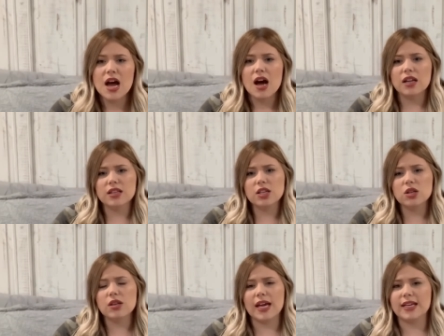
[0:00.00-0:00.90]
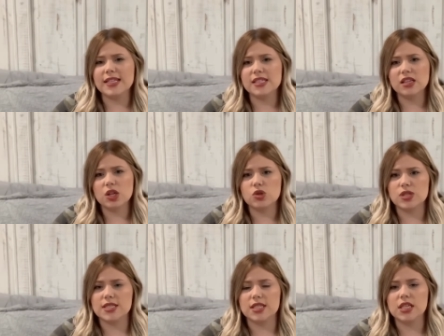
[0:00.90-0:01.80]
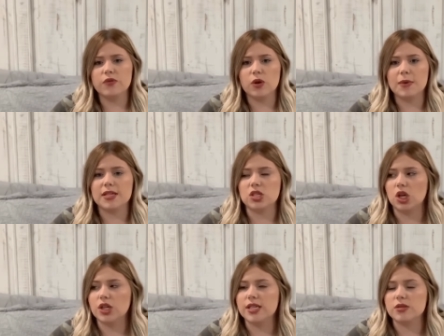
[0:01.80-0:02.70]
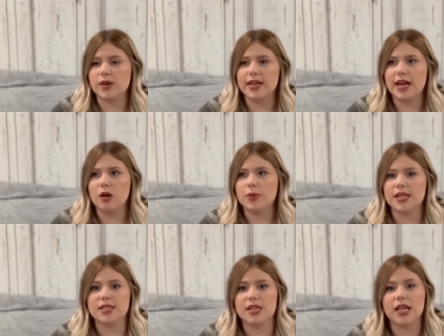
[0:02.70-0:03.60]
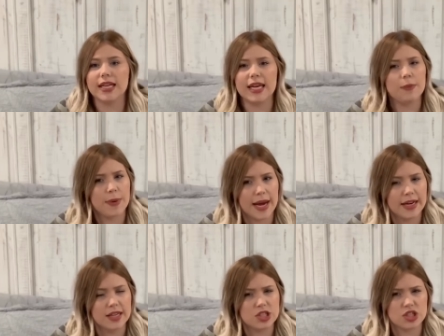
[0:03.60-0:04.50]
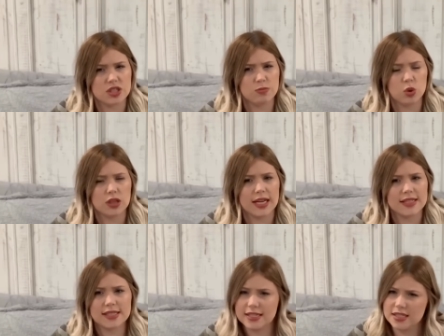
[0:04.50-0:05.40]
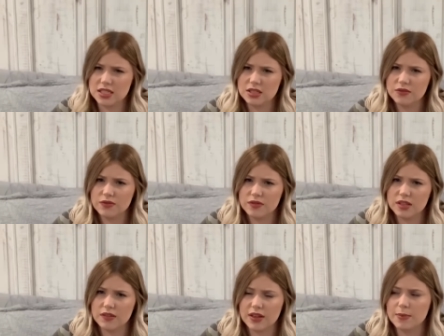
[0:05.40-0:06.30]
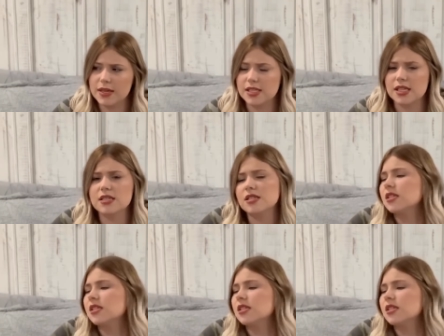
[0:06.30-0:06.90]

A little, like it's a little sensitive where my scar is right now, but it's not like in pain. It's just more like sensitive, if that makes sense.